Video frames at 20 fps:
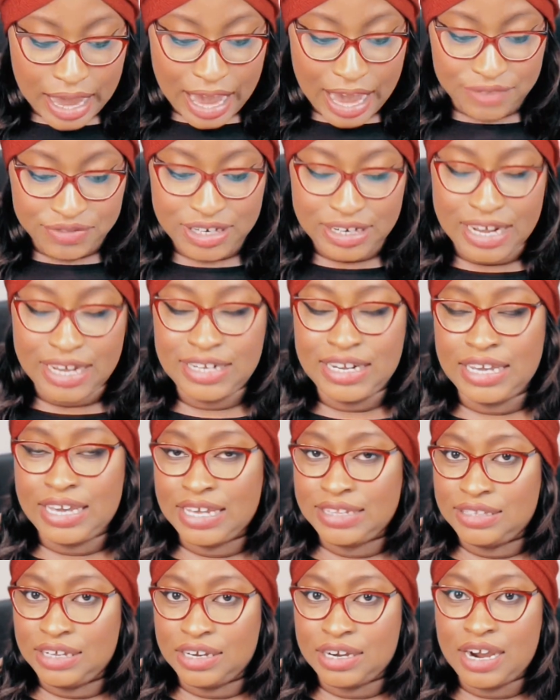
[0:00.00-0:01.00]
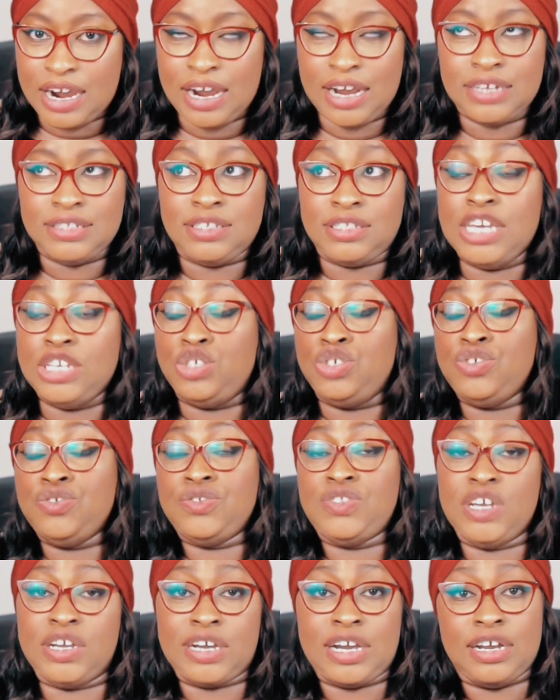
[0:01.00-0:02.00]
After that, they get their cards. They
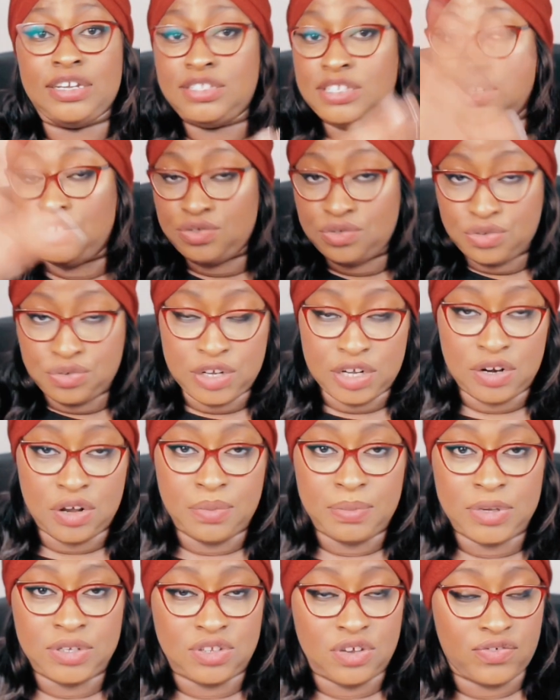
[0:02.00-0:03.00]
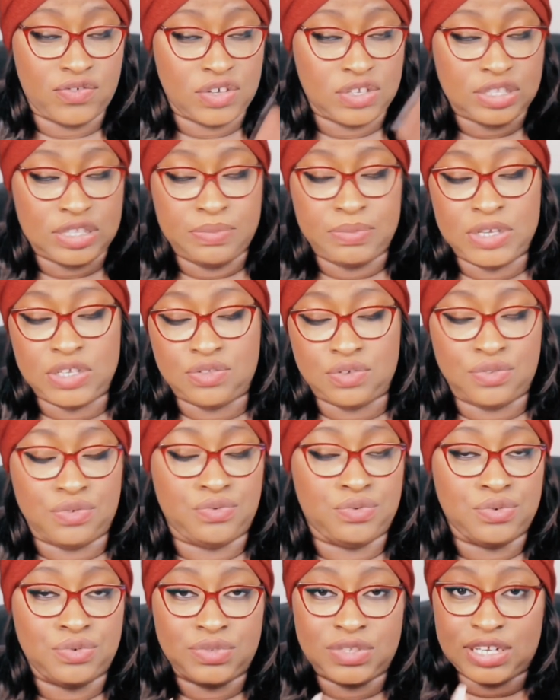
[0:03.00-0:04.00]
choose their cards. They don't know their numbers, obviously, based on the
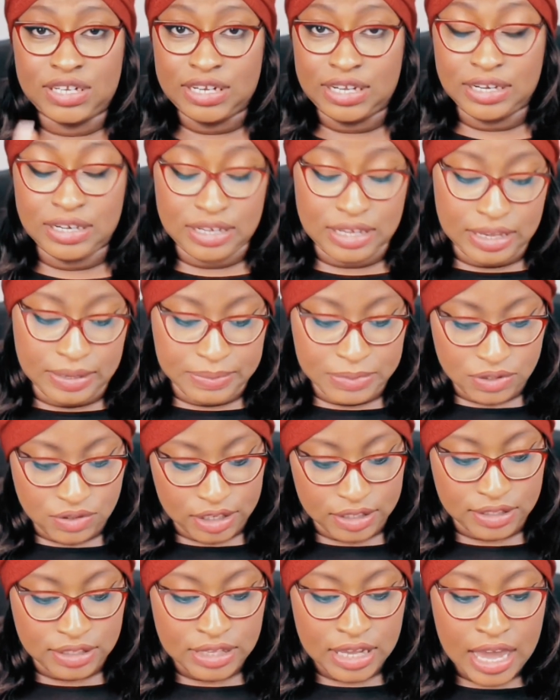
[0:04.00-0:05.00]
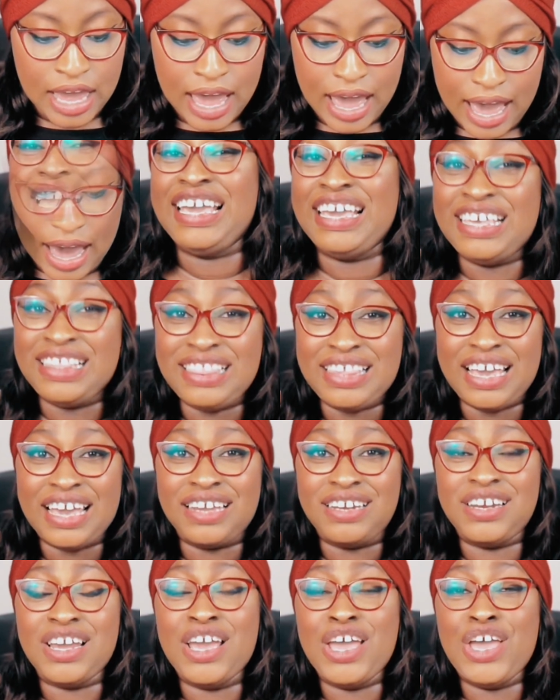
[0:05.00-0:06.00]
rules. And then the game starts. In the
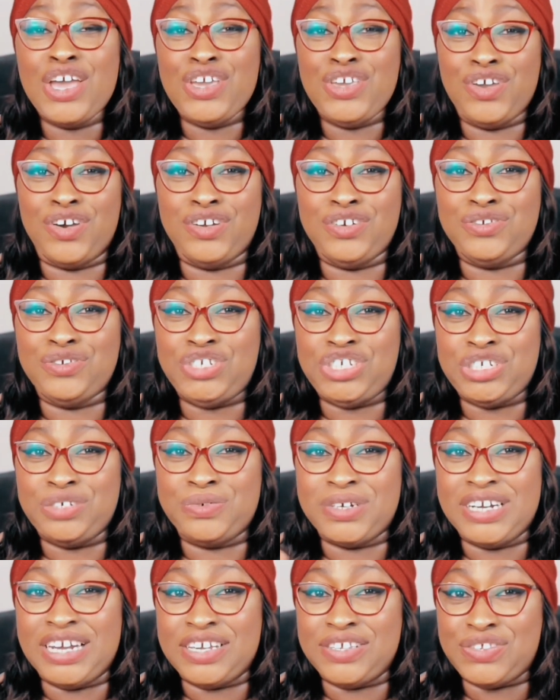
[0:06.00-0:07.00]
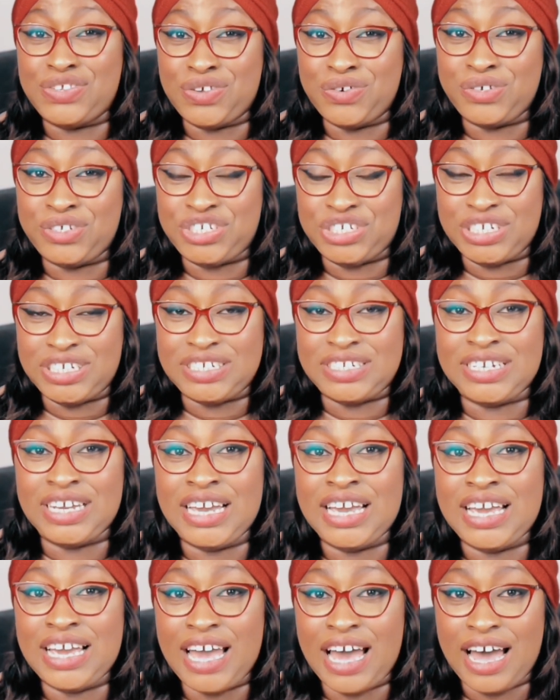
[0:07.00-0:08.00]
end, Yeonwoo, Siwon, and Seok-jin
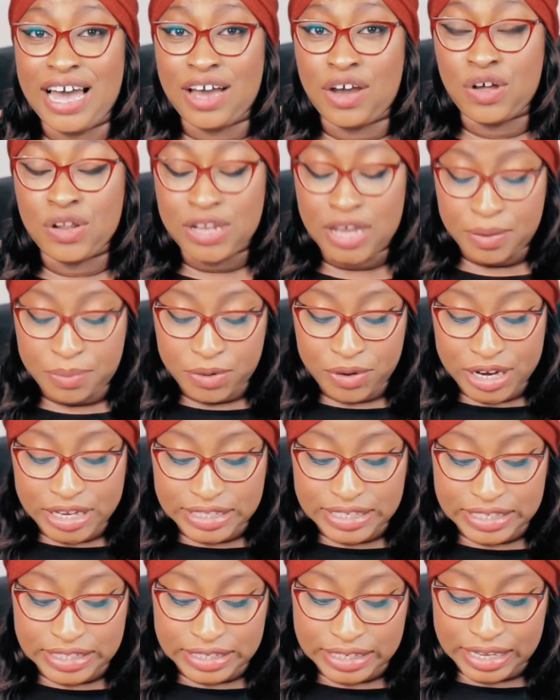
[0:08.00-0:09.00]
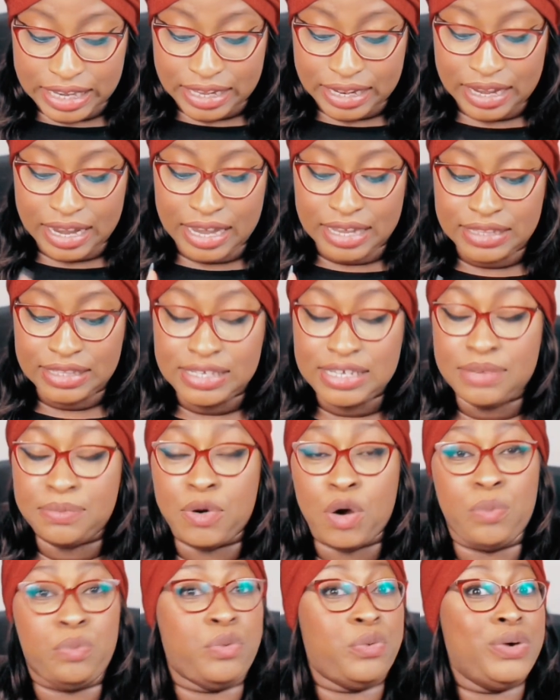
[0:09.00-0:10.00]
collaborate together and team
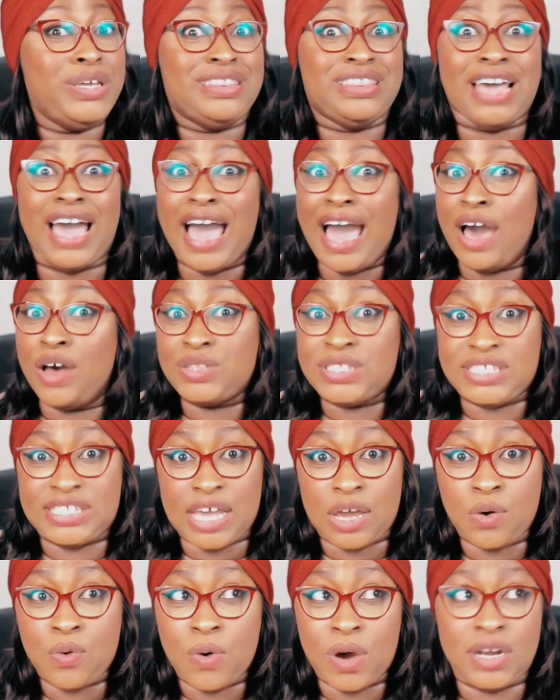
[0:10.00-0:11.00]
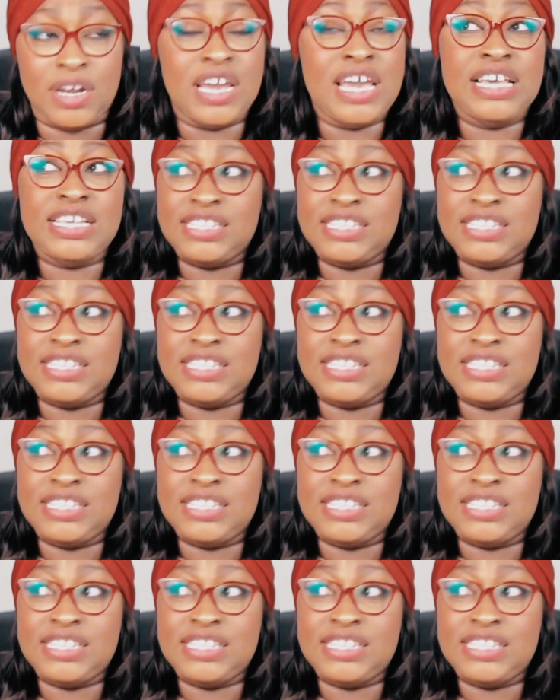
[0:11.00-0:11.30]
up without Sengwan.